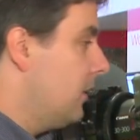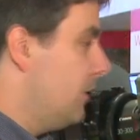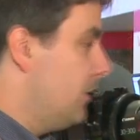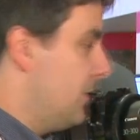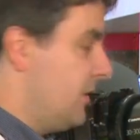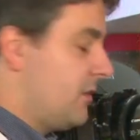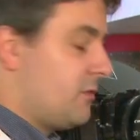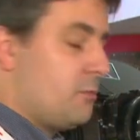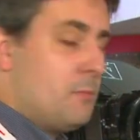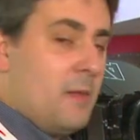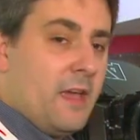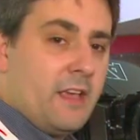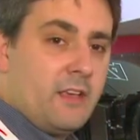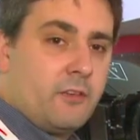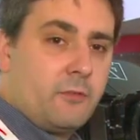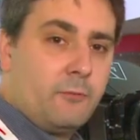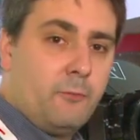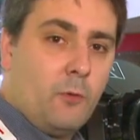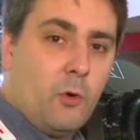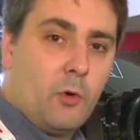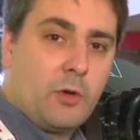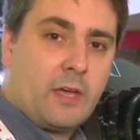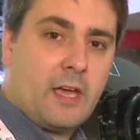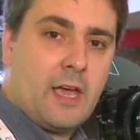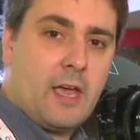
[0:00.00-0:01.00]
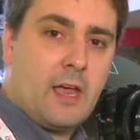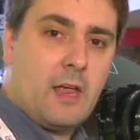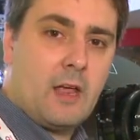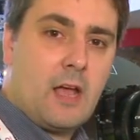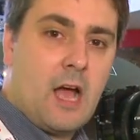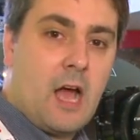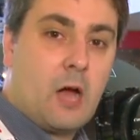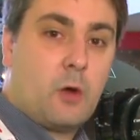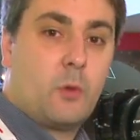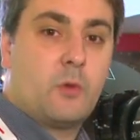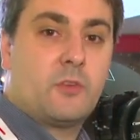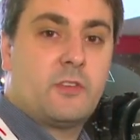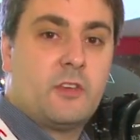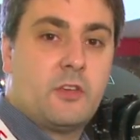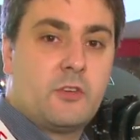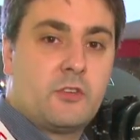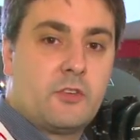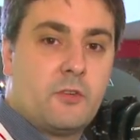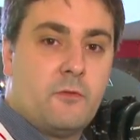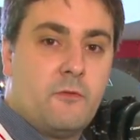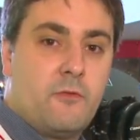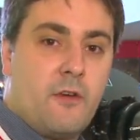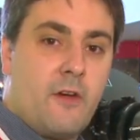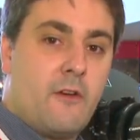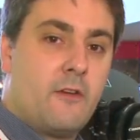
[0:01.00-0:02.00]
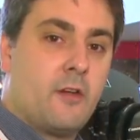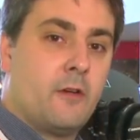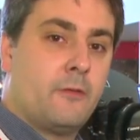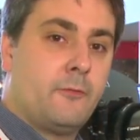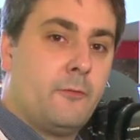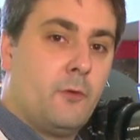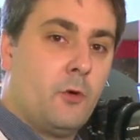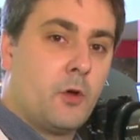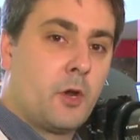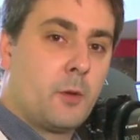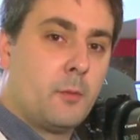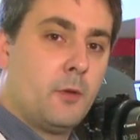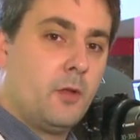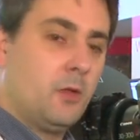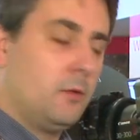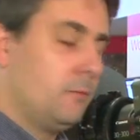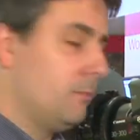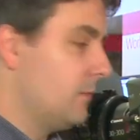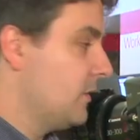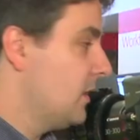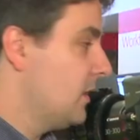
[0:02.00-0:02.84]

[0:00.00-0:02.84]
This makes 4K acquisition very affordable.